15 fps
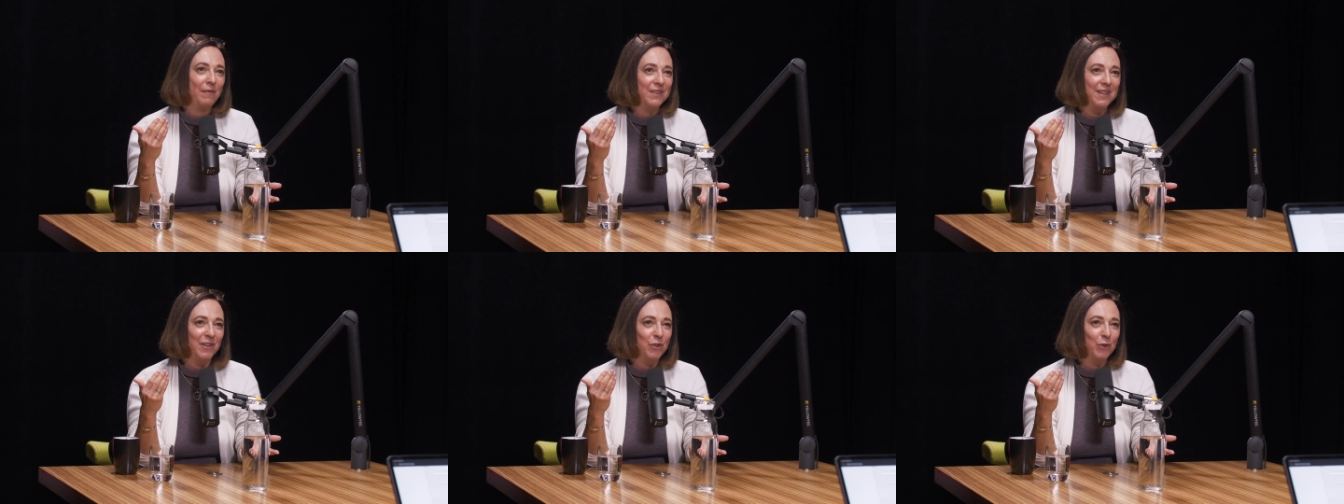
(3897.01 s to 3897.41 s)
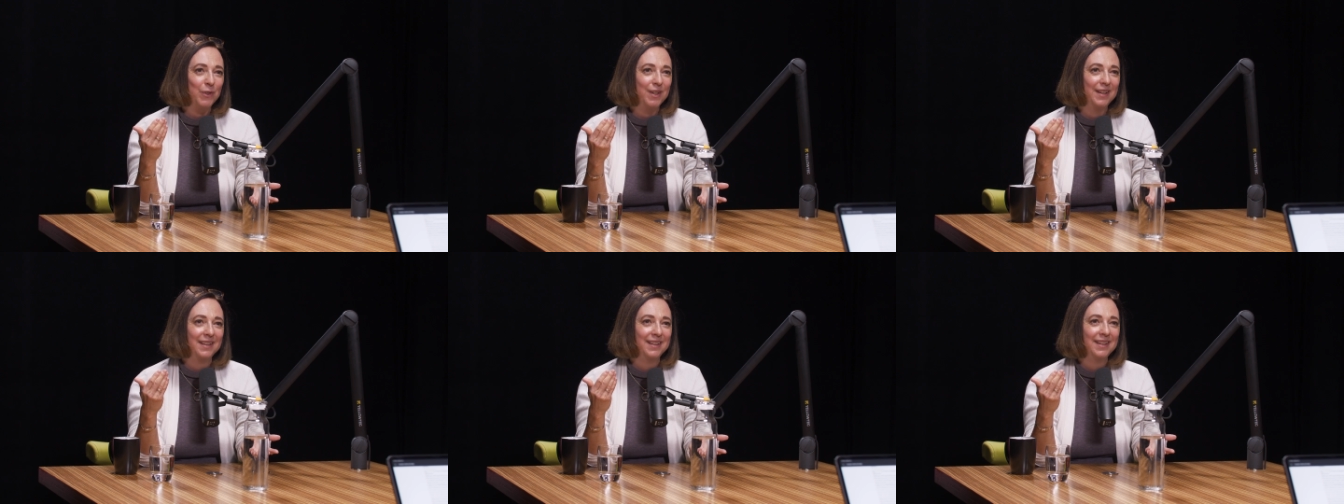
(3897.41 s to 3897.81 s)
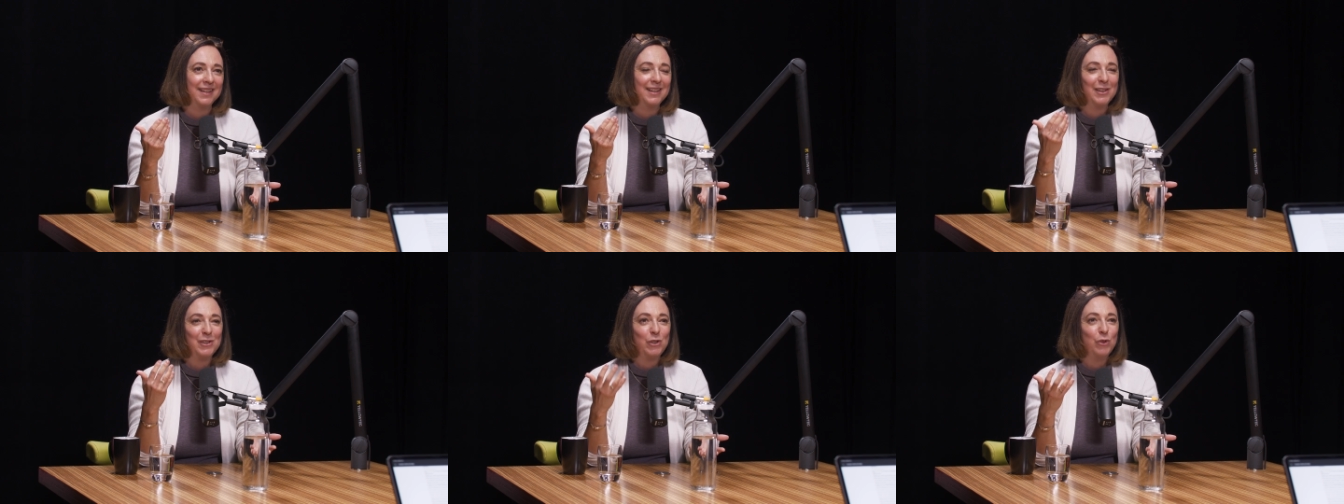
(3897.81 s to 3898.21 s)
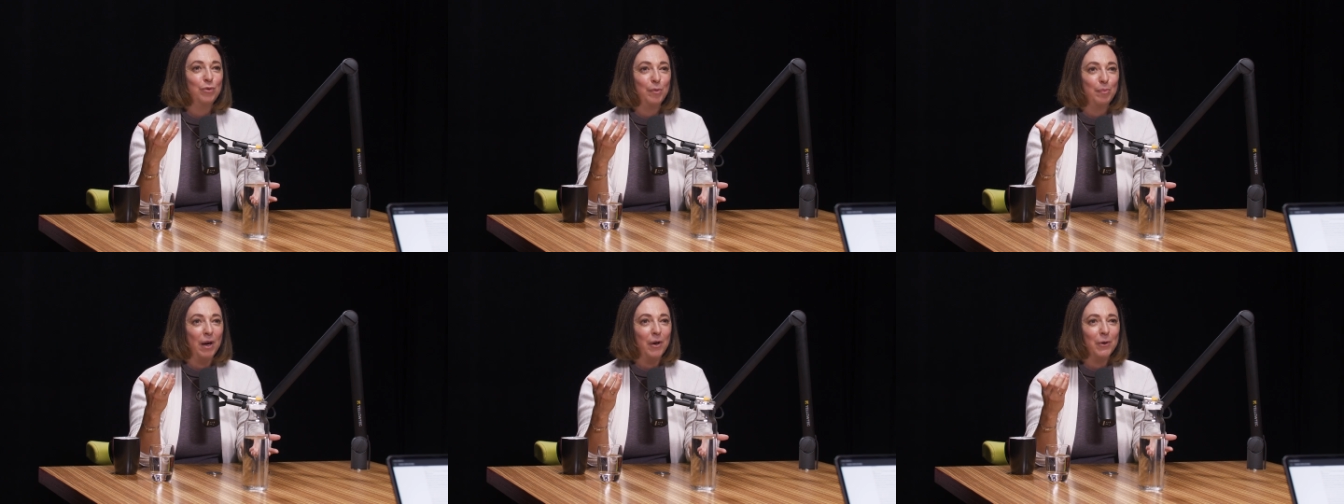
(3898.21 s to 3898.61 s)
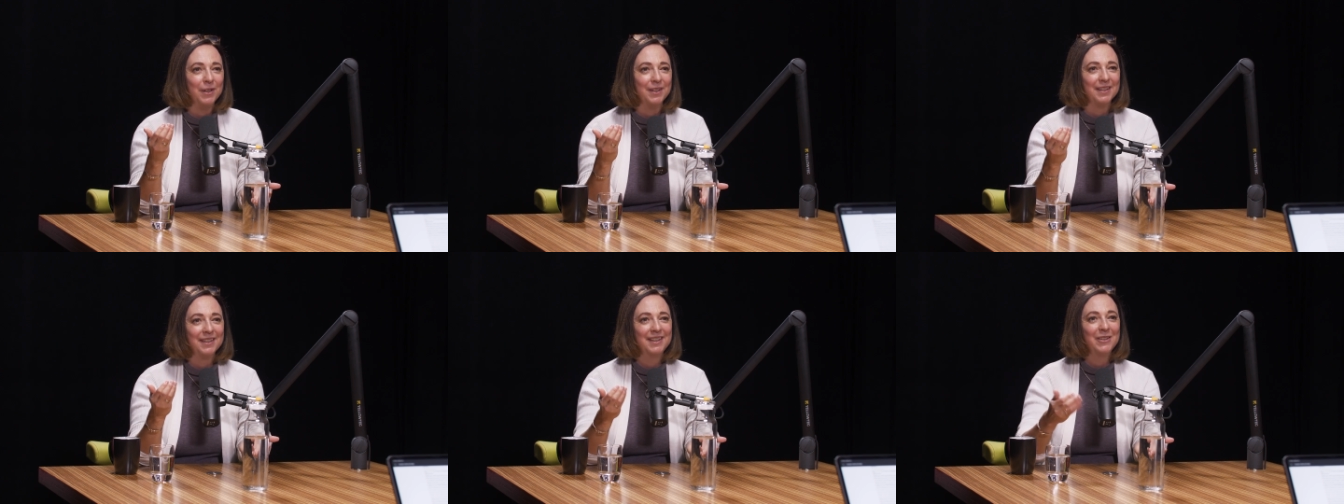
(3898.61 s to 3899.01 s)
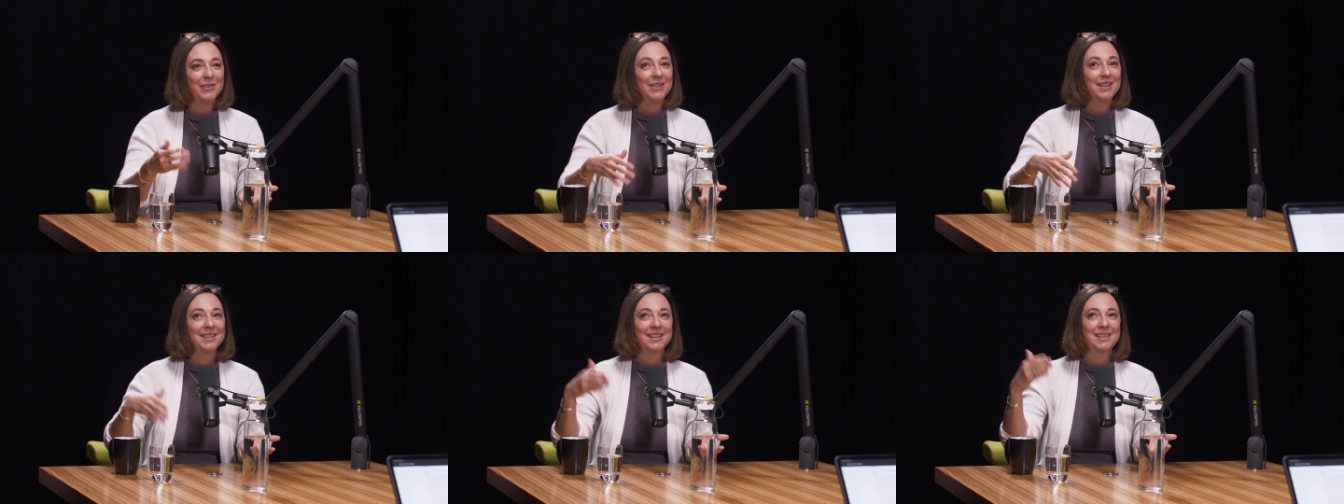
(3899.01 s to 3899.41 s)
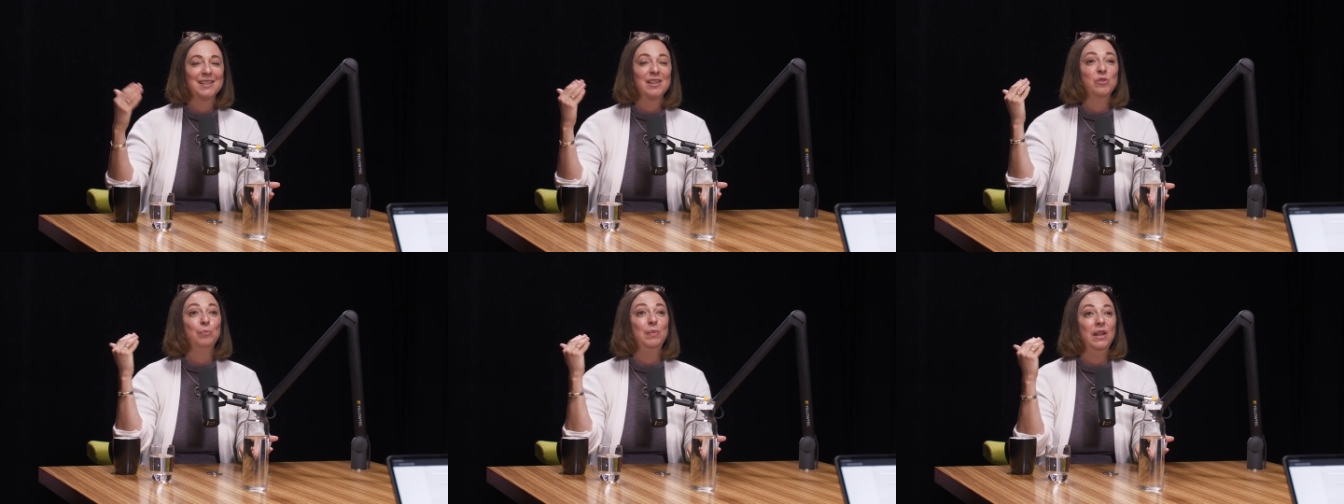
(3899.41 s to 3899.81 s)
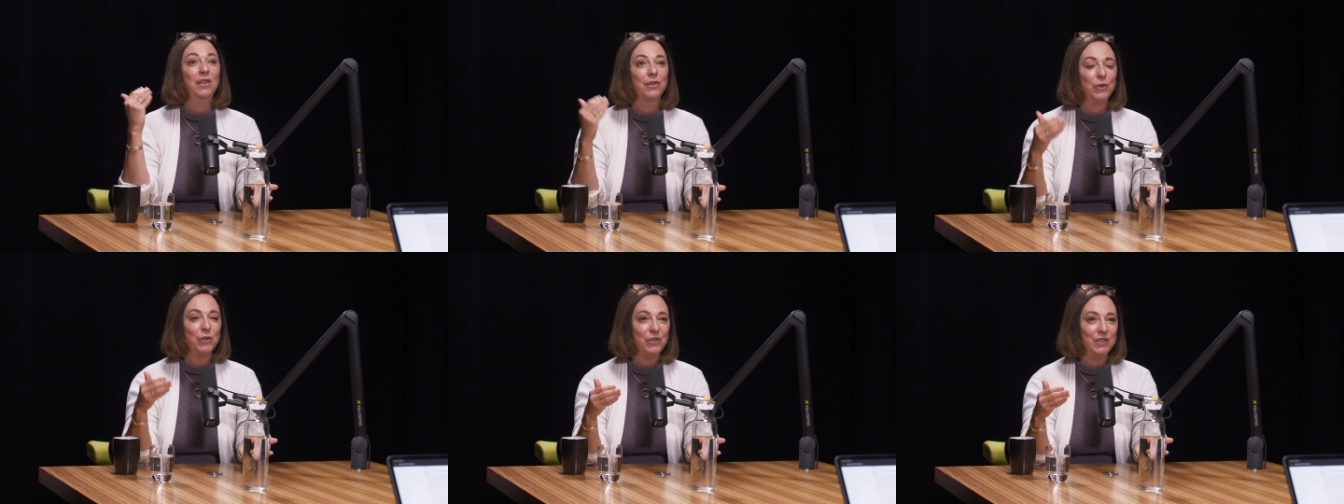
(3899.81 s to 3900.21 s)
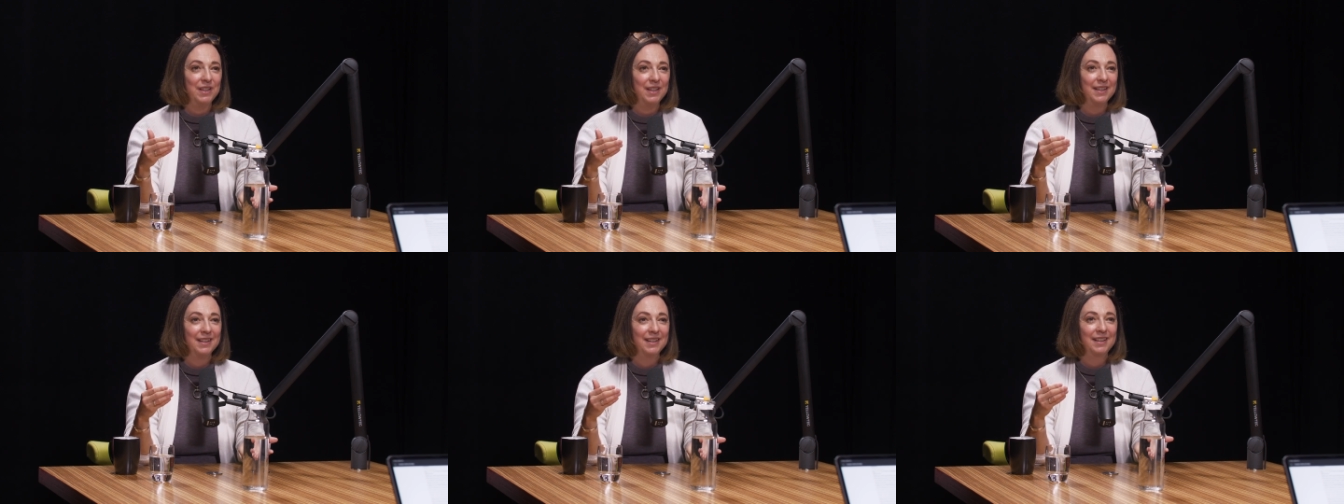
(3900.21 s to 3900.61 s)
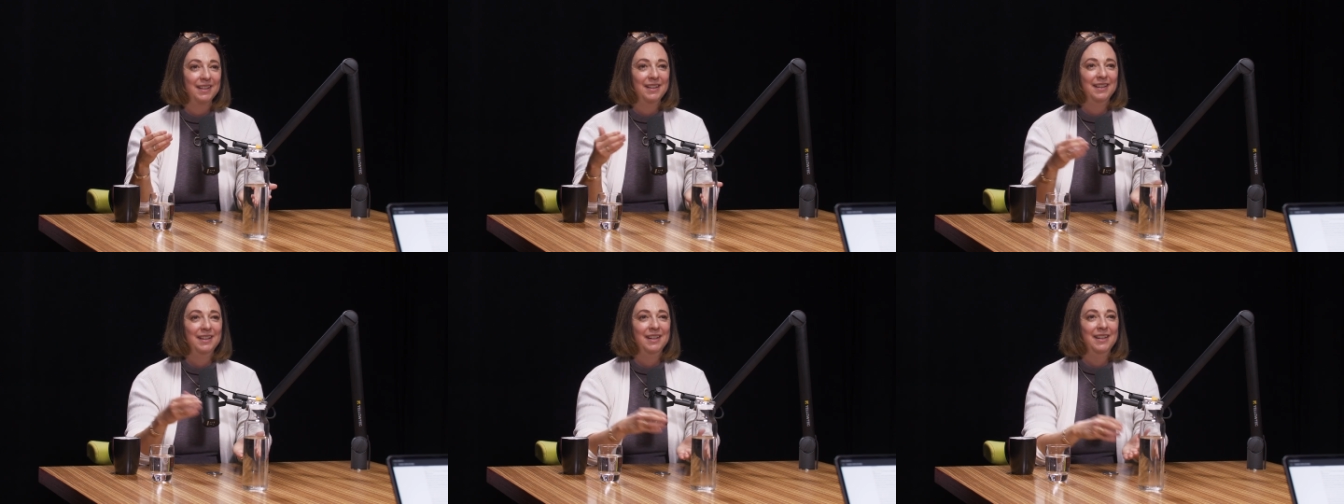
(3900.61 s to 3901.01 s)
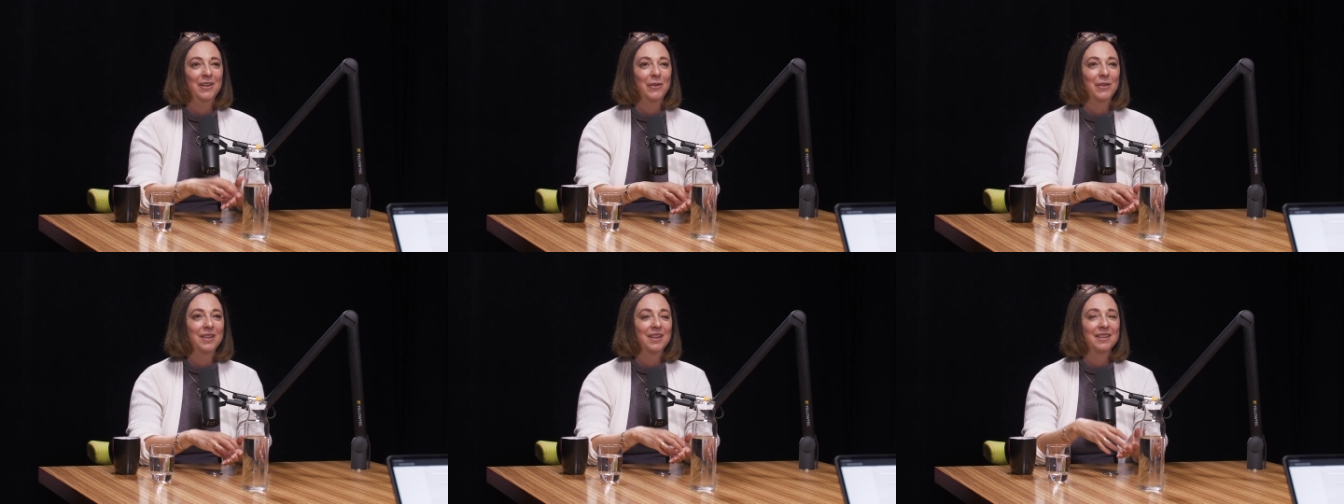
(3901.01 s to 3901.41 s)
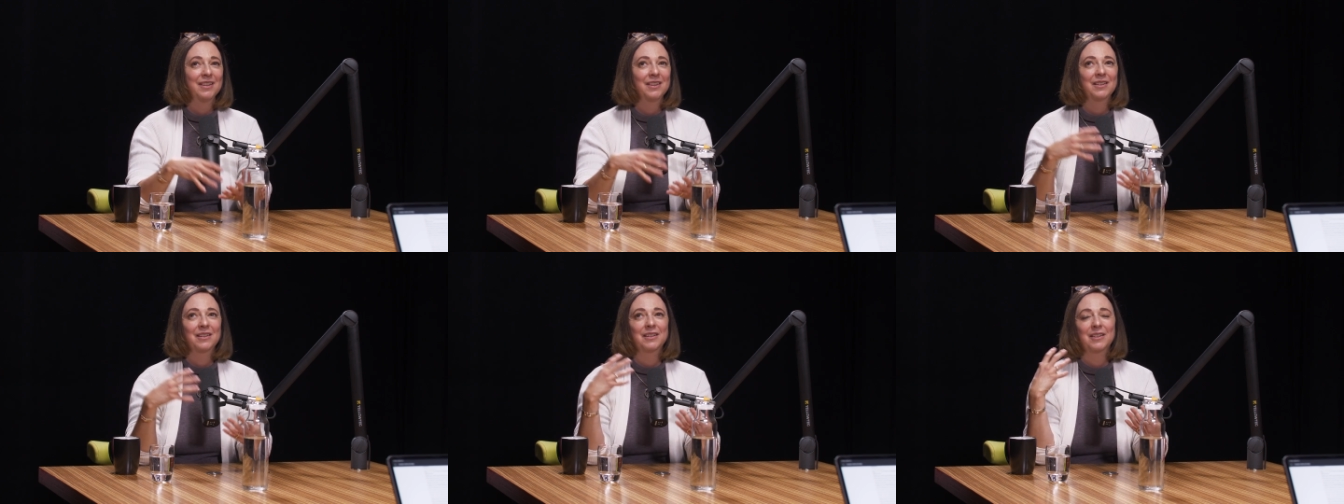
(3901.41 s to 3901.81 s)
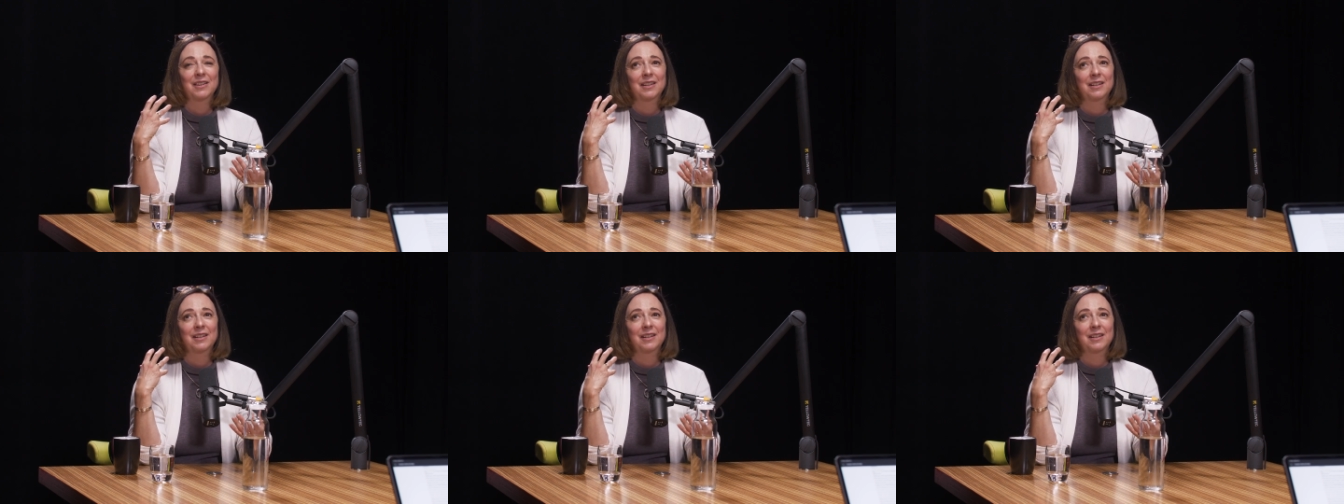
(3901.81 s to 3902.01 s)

Mm-hmm. century sufi poet you know he, he says be thirsty you know, and that the